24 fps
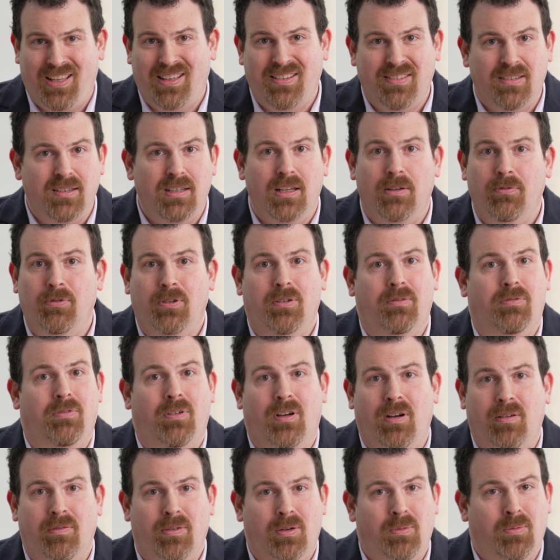It's different for
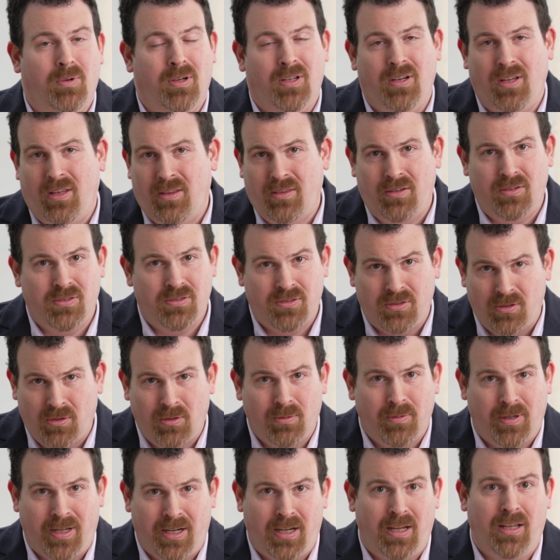everyone, and there's no
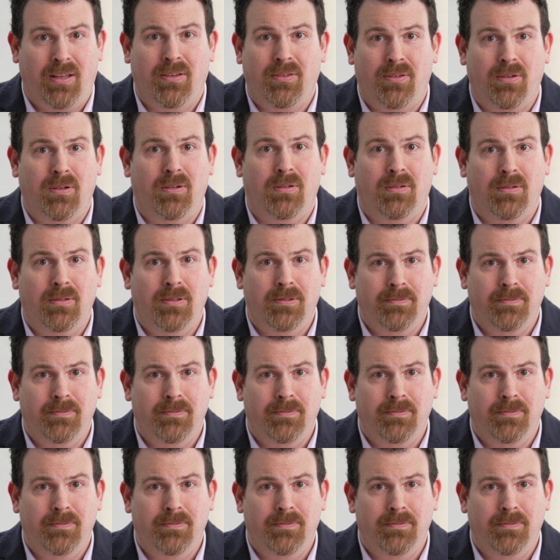right answer.